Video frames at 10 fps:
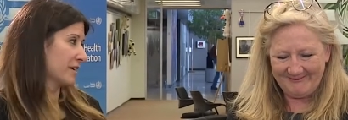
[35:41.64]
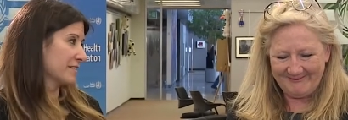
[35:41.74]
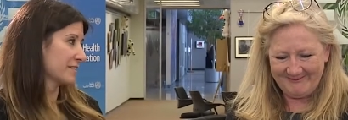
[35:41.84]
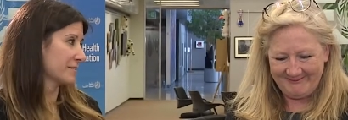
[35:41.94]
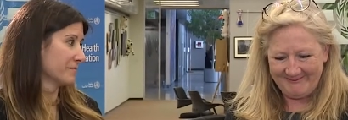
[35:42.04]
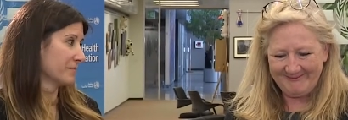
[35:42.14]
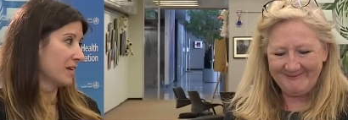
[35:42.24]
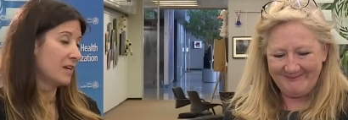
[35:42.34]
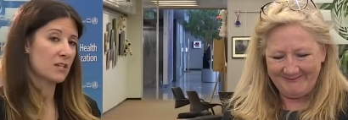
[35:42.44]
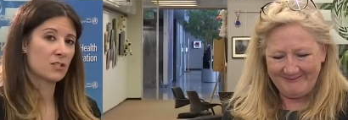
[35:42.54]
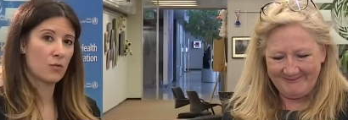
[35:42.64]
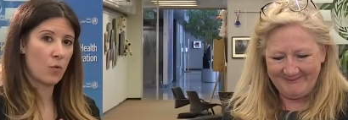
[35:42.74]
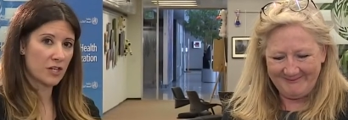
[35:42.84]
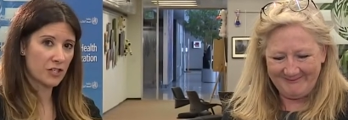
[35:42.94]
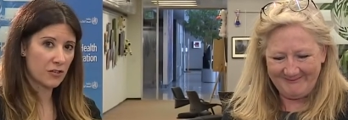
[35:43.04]
Speaker 1: your hands. So you
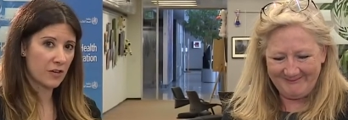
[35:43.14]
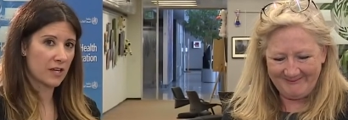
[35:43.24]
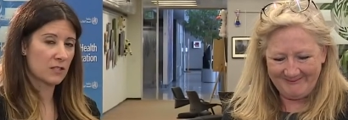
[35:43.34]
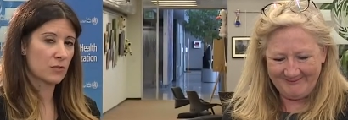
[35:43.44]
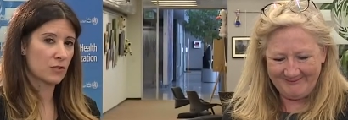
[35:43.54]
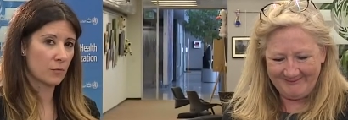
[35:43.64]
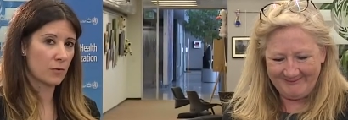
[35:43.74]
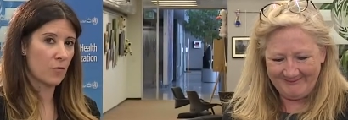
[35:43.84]
washing your hands with soap